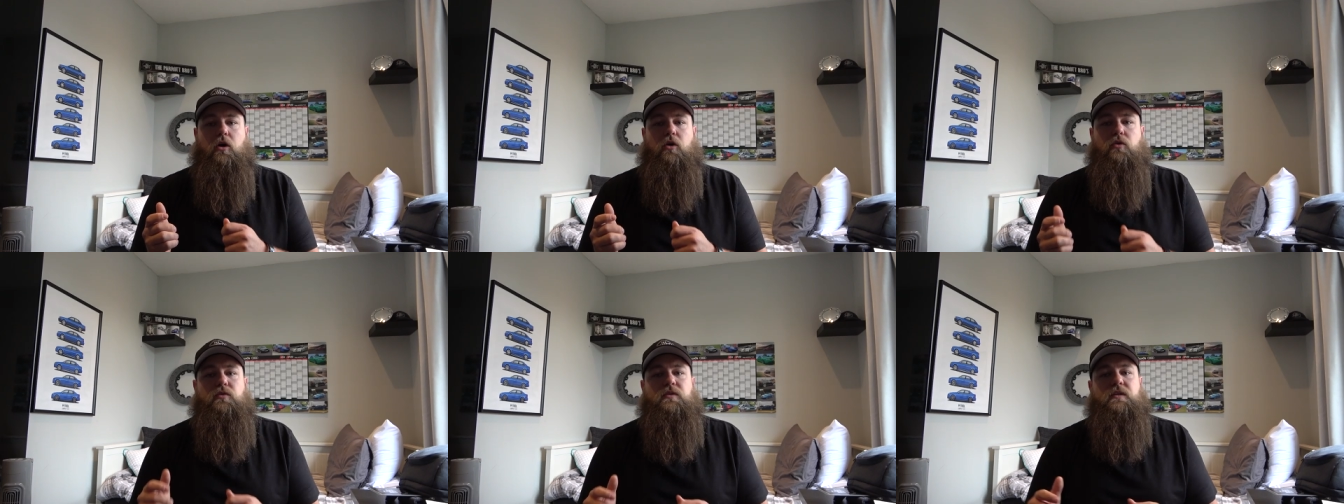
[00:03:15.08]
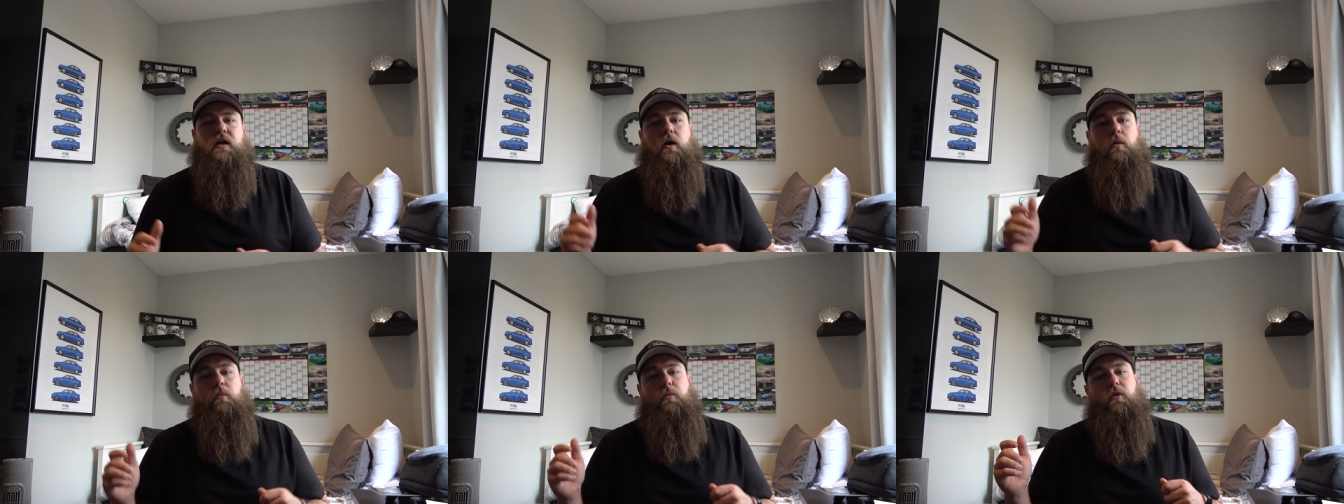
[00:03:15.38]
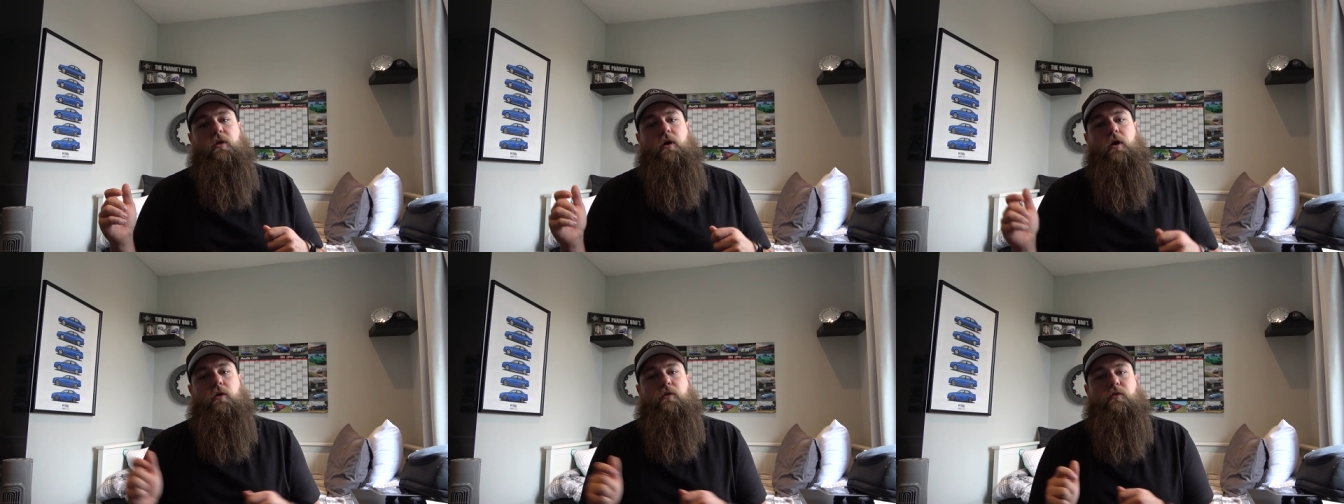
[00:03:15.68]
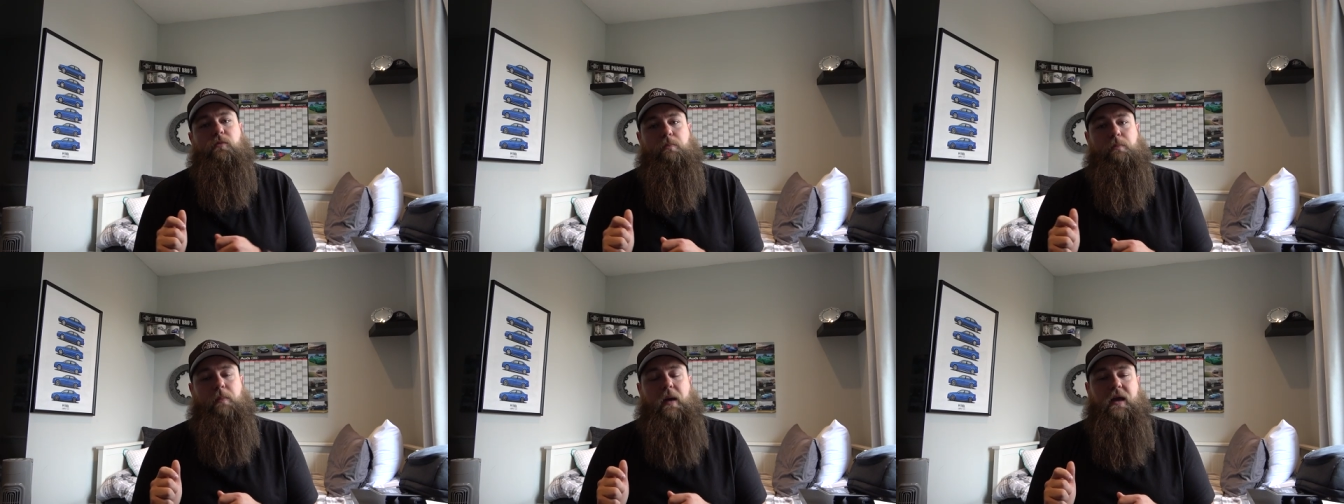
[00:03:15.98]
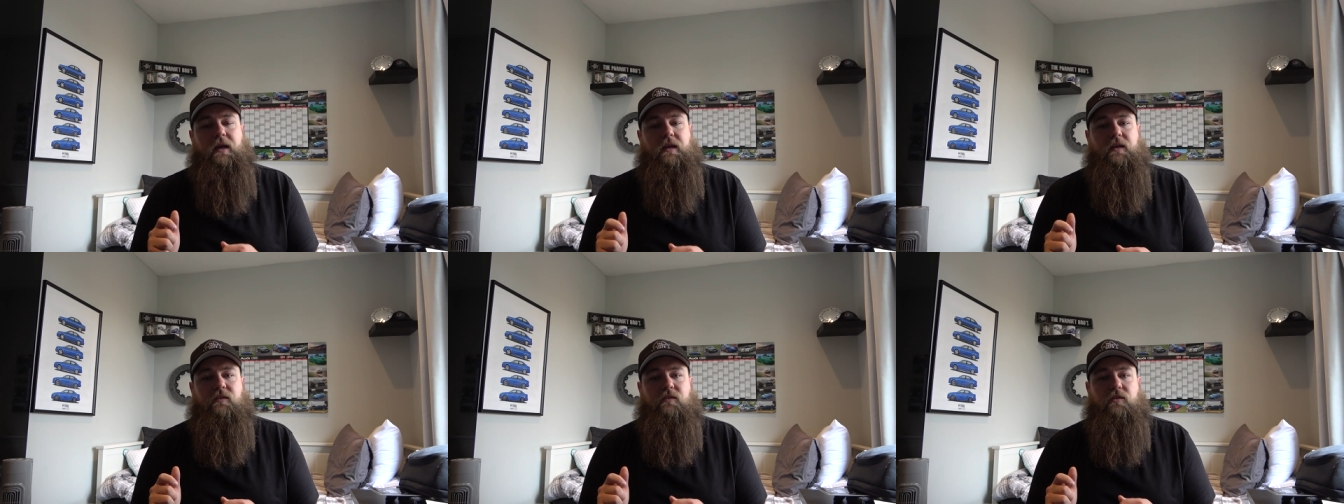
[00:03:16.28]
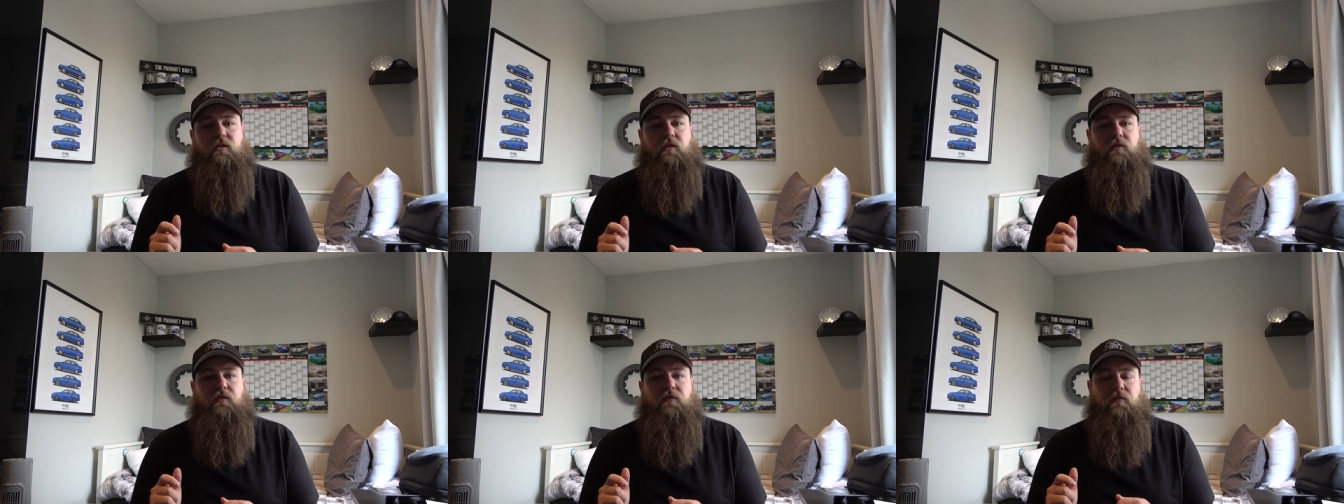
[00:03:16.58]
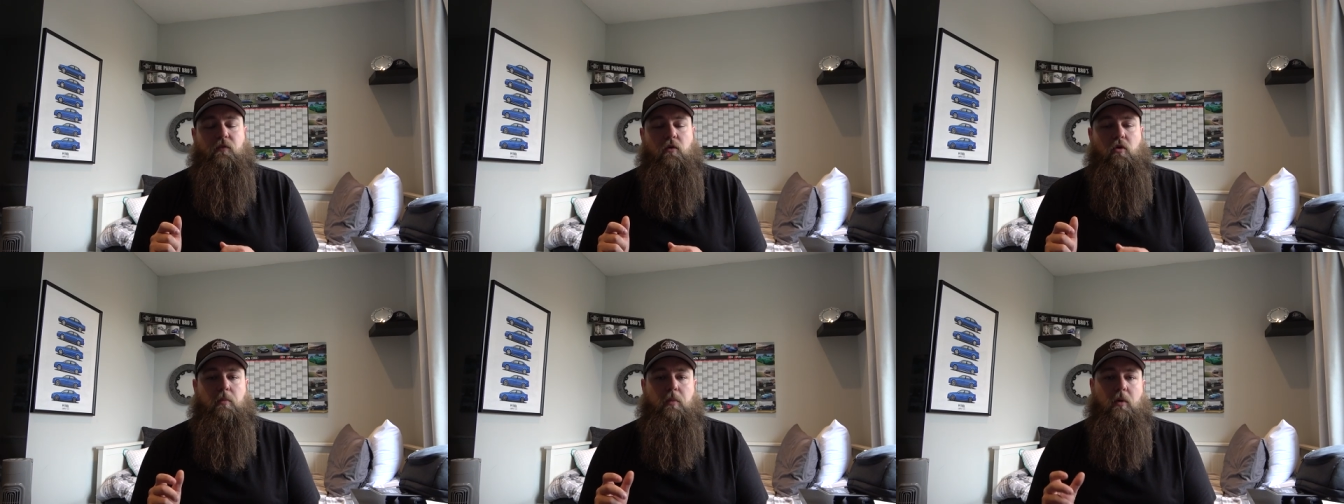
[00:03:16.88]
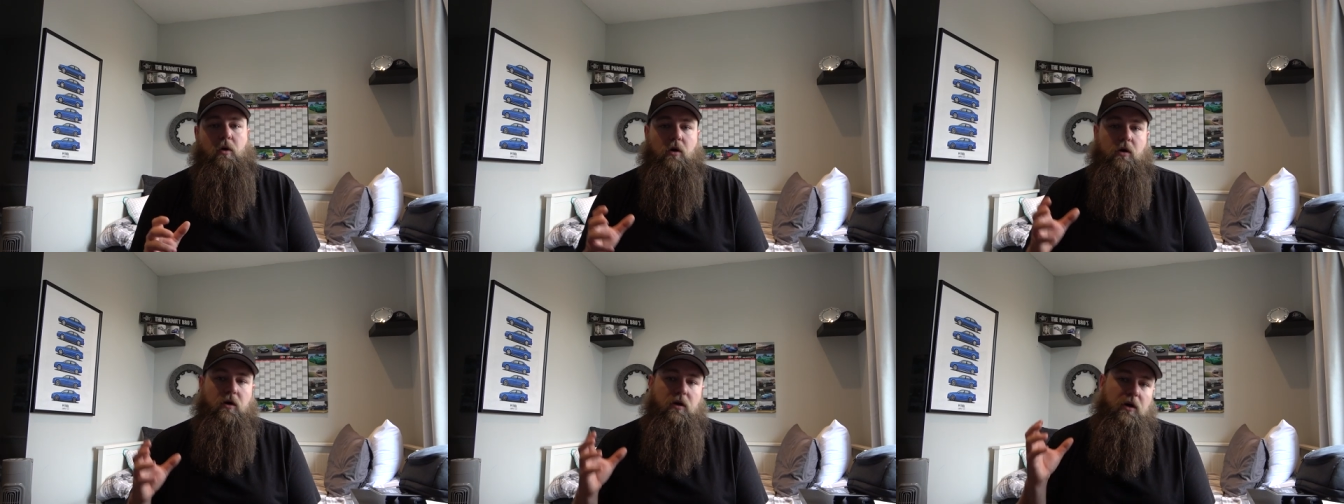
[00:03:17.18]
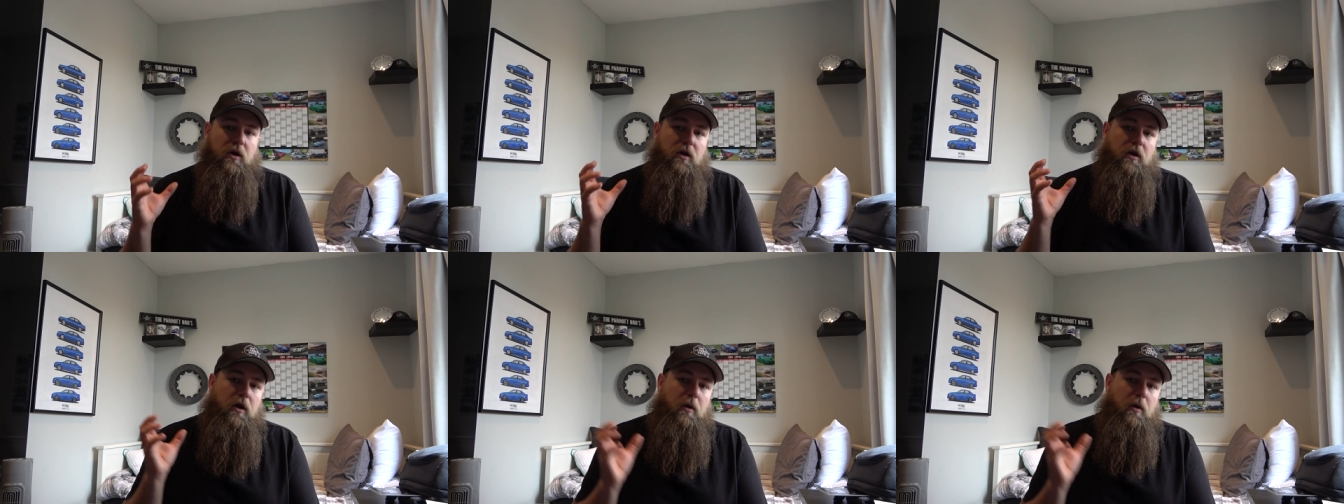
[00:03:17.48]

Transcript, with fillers: hose out, put the hose back into the pot,